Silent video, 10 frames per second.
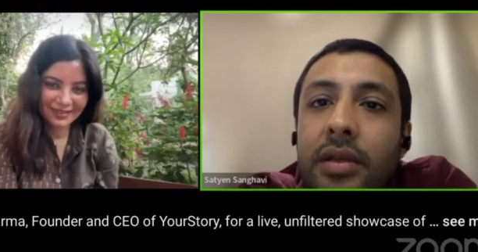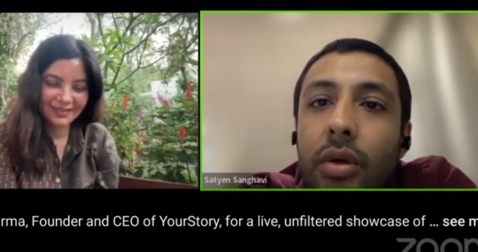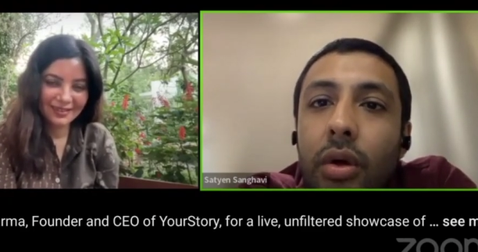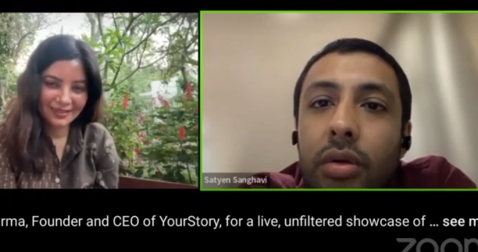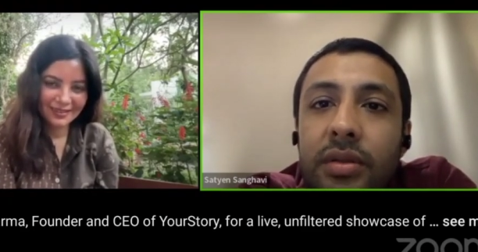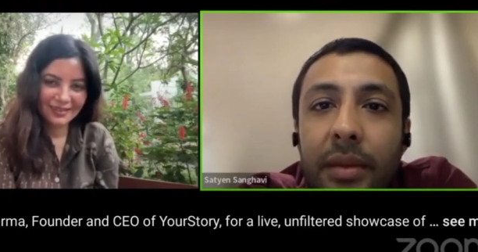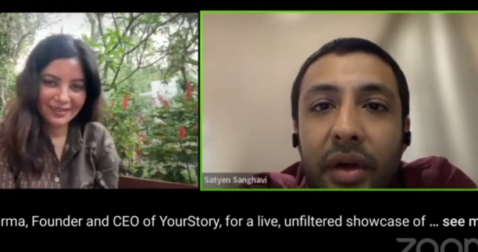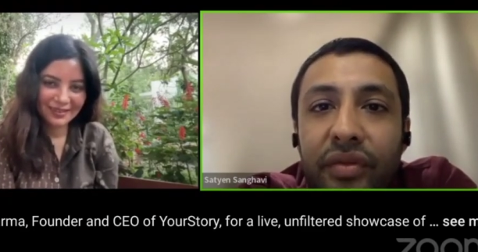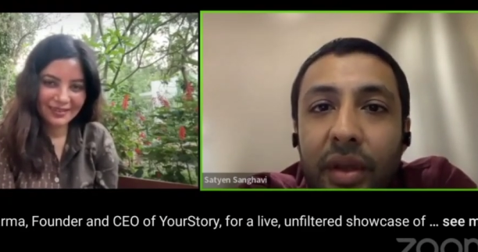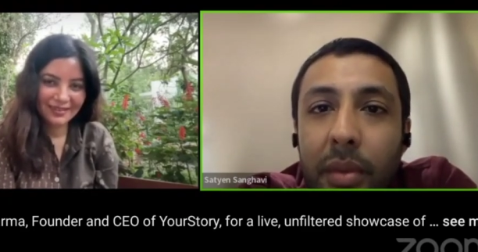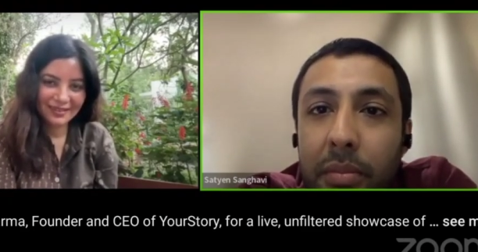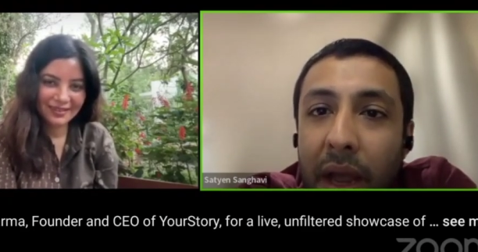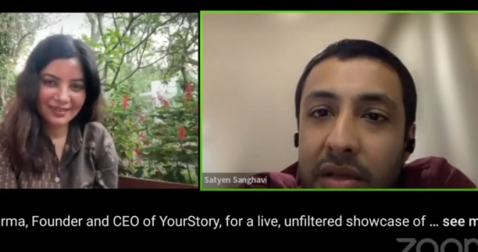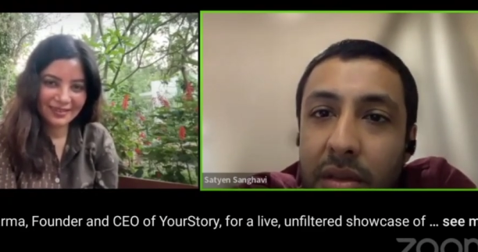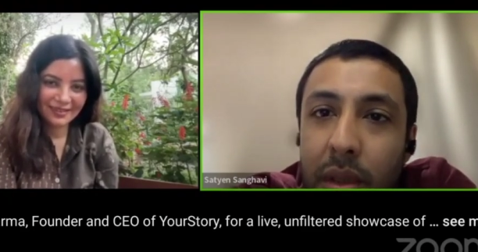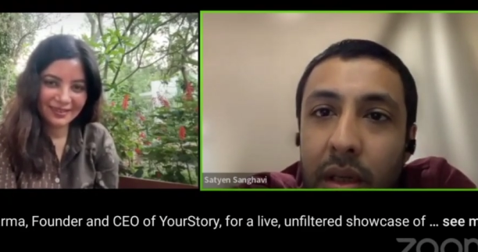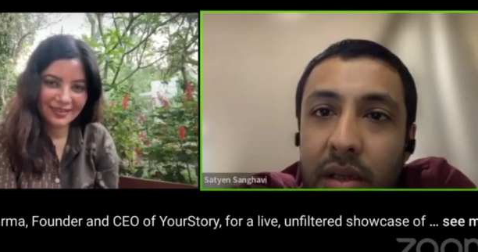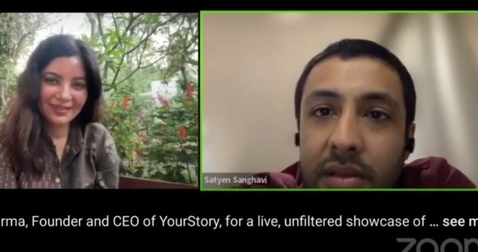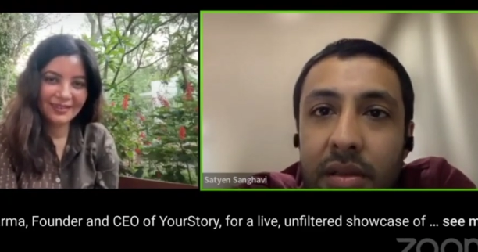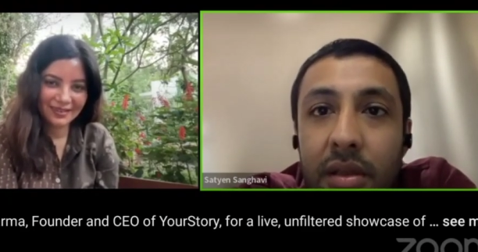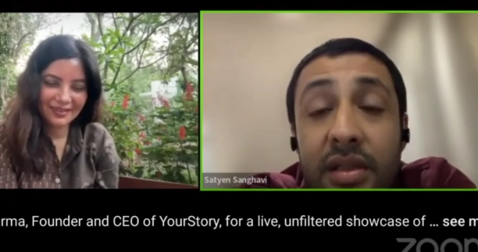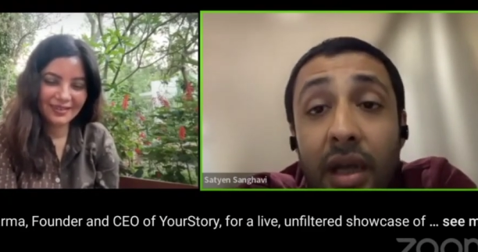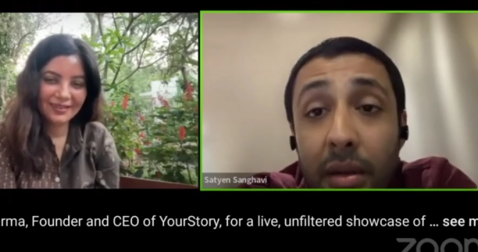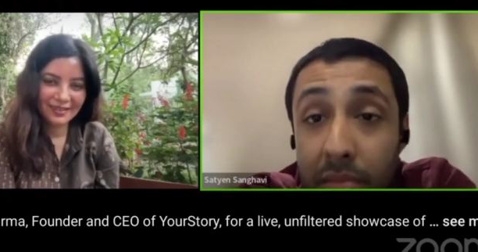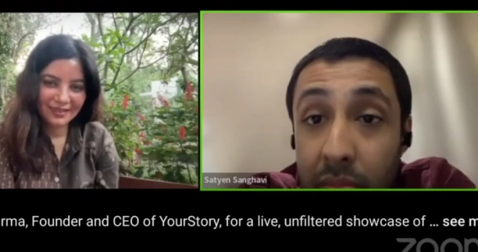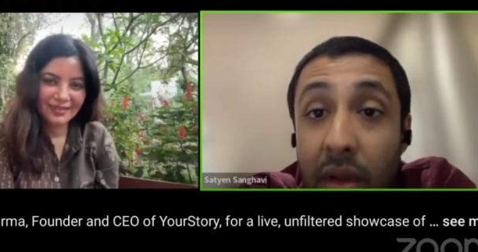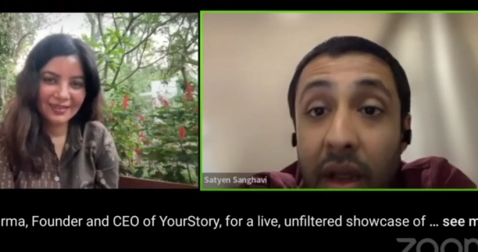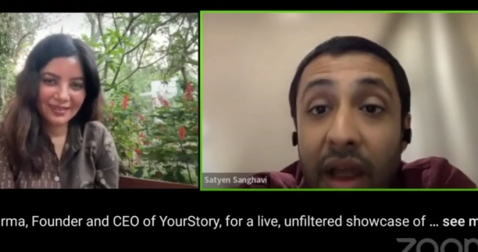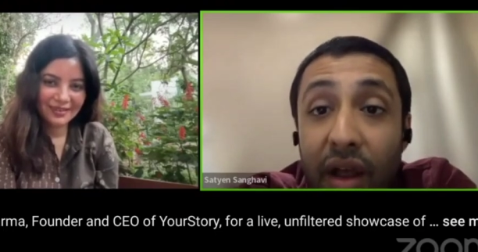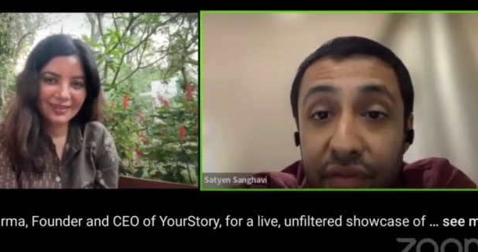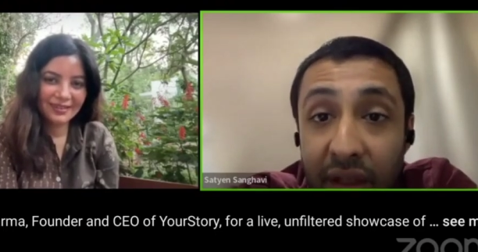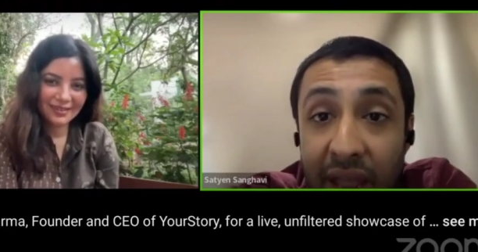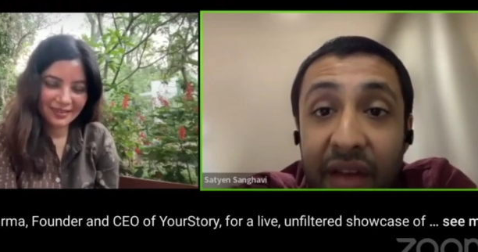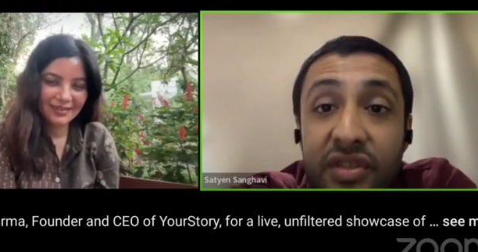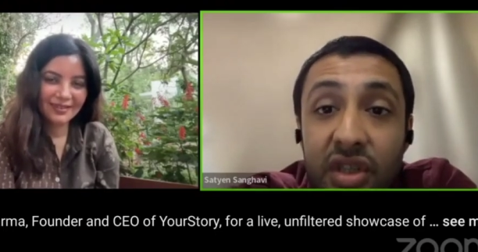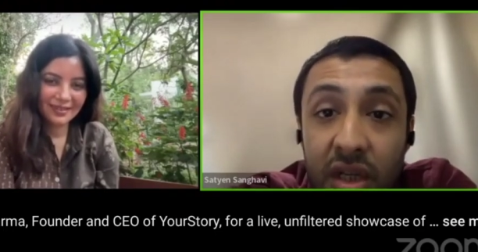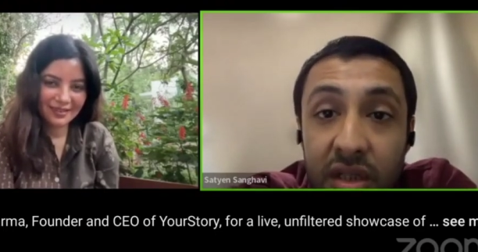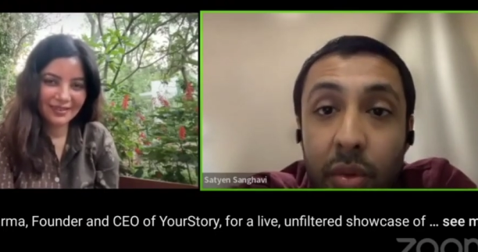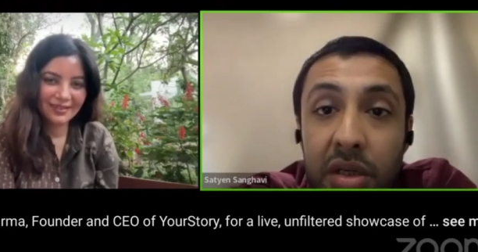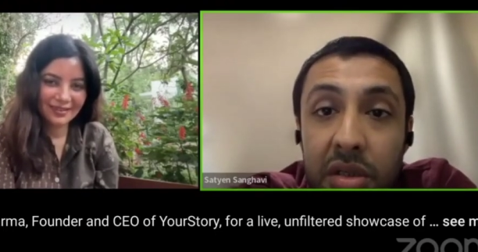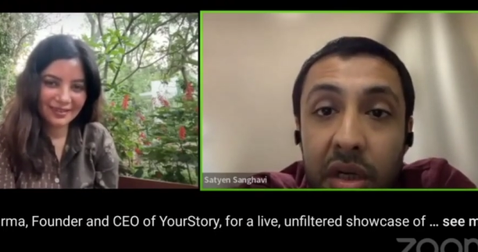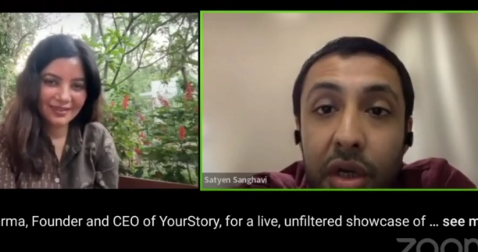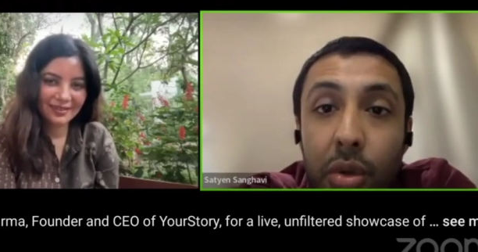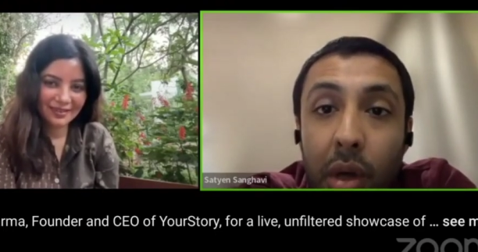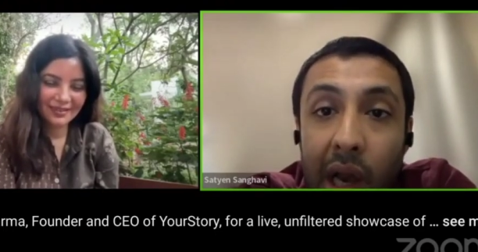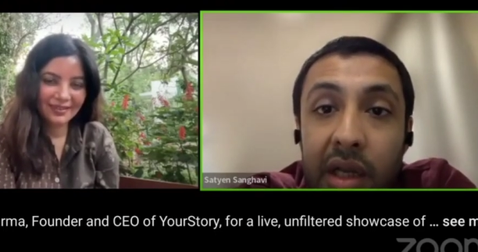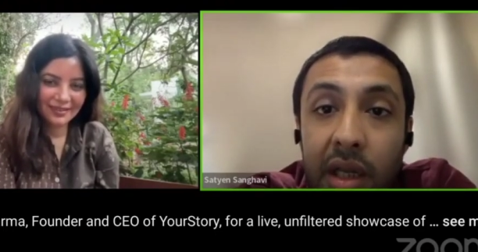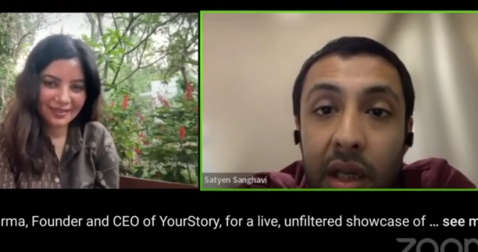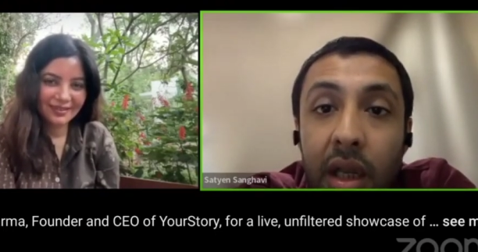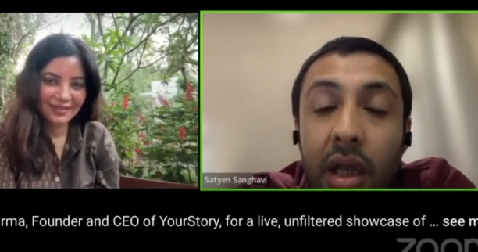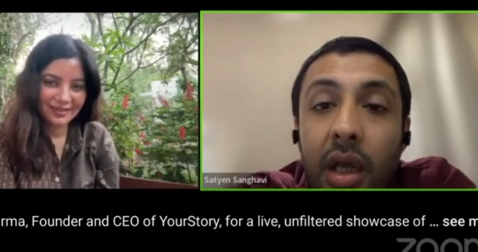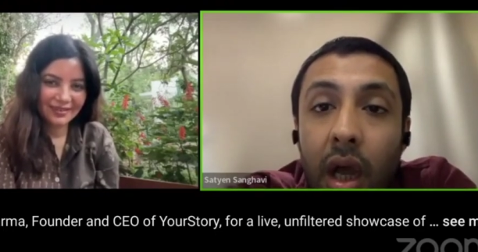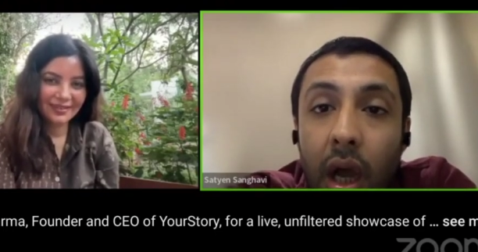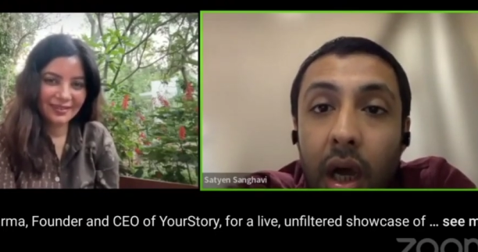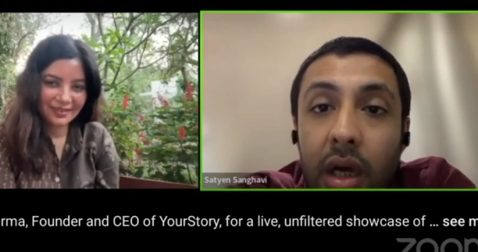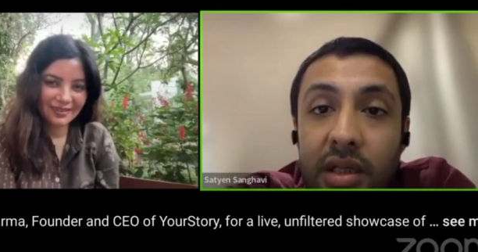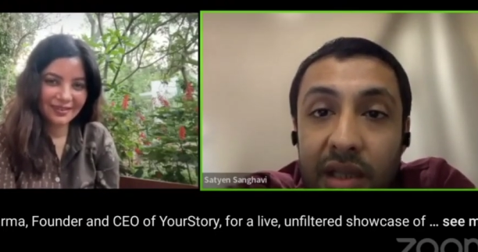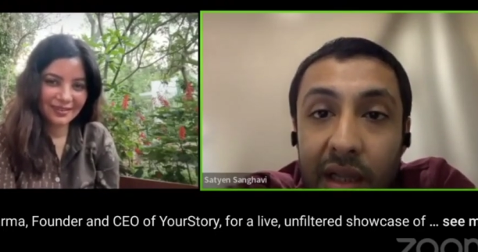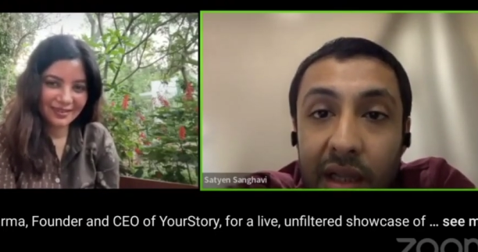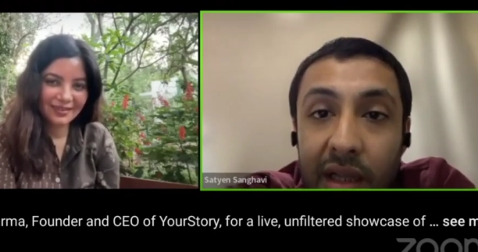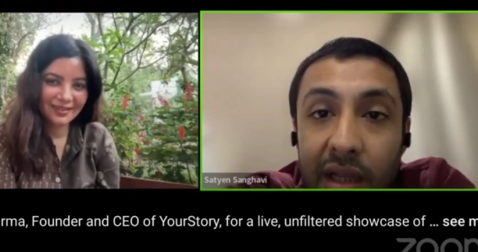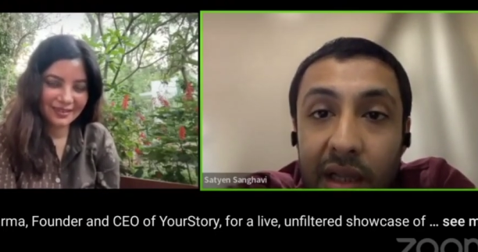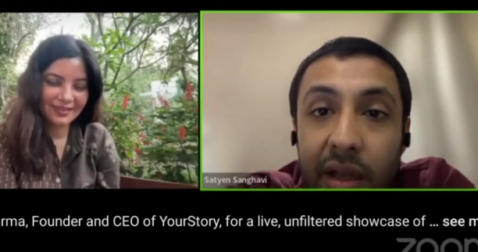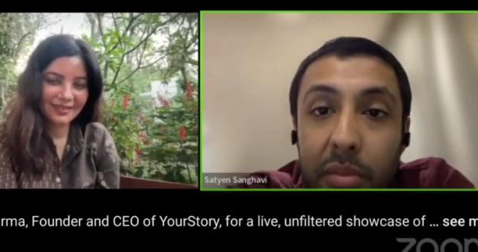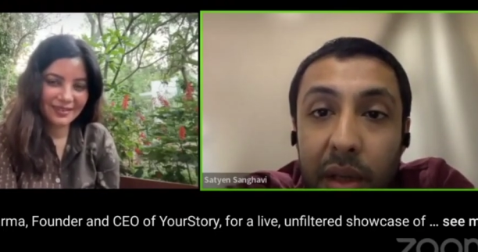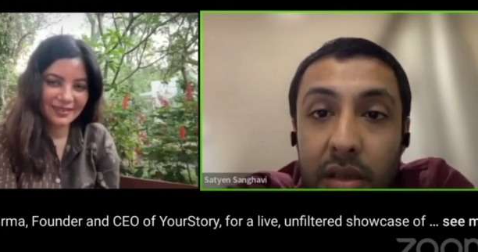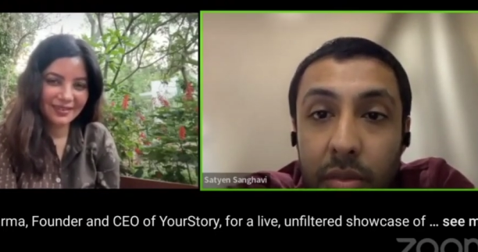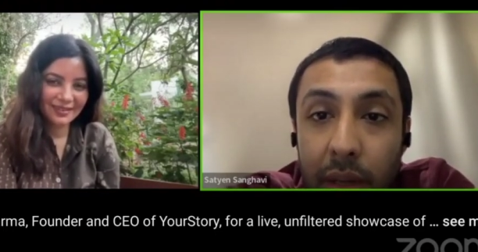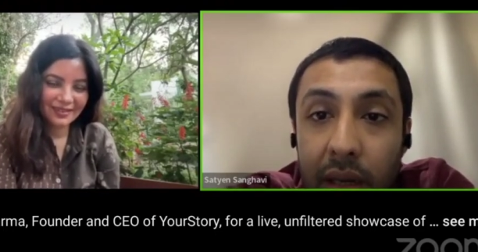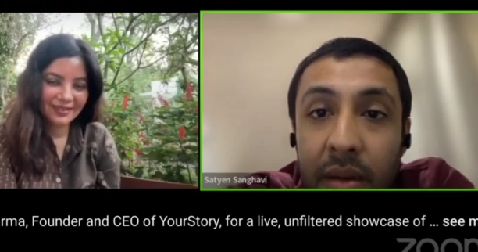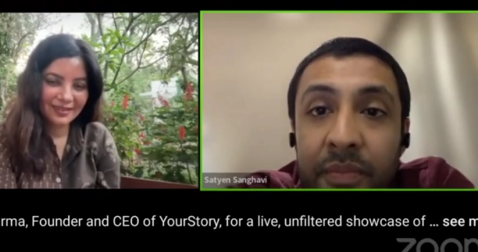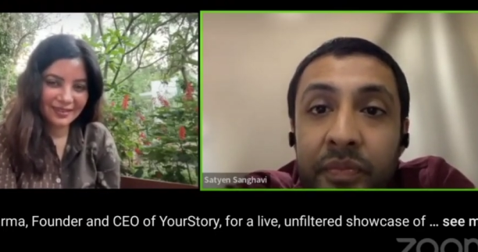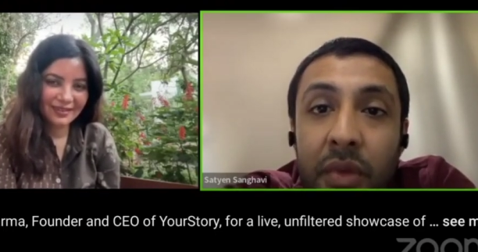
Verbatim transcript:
Speaker 1: So some of them on biosimilars. Some have have just ventured into CAR T uh, cell therapy as well.